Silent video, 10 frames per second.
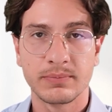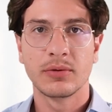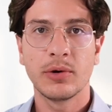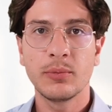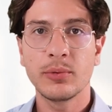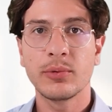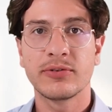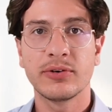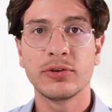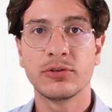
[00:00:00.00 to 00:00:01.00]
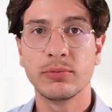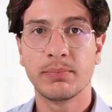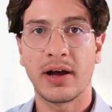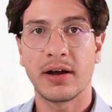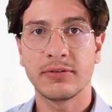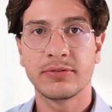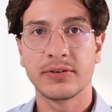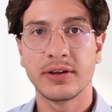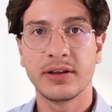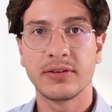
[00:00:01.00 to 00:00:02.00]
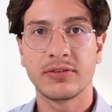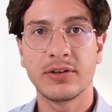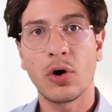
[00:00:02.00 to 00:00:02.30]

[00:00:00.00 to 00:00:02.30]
When we refer to puff, it's the